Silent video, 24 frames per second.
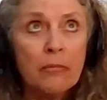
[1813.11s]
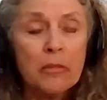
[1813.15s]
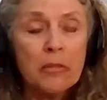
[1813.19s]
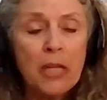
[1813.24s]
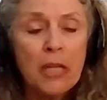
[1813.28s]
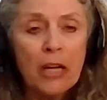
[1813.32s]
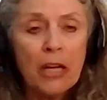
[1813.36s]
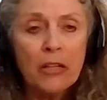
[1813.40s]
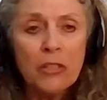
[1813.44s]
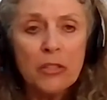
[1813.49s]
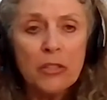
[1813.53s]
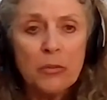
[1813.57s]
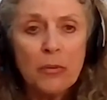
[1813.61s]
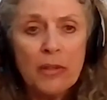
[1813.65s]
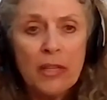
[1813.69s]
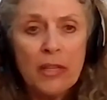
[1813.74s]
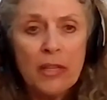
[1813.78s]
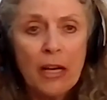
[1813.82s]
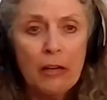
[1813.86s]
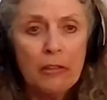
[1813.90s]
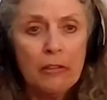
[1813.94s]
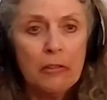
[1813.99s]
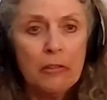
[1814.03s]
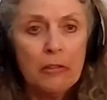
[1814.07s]
Doctors
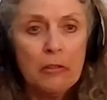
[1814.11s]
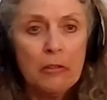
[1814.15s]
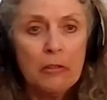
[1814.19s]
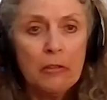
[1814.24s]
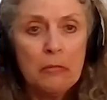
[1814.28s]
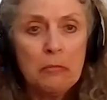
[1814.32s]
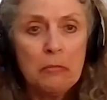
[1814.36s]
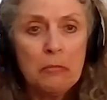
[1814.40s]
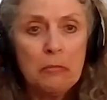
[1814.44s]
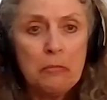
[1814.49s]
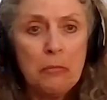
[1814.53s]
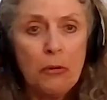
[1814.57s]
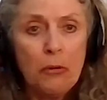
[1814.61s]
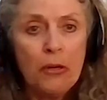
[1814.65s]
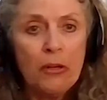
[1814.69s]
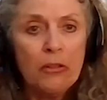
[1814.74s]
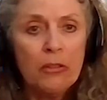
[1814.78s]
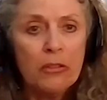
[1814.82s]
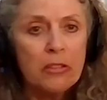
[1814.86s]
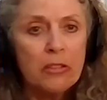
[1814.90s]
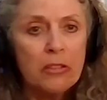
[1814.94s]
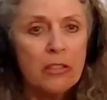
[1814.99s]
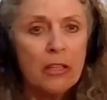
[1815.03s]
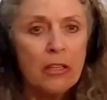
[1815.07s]
Without
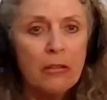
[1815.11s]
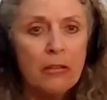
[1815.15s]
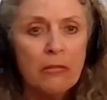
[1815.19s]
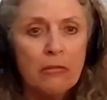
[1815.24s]
Borders,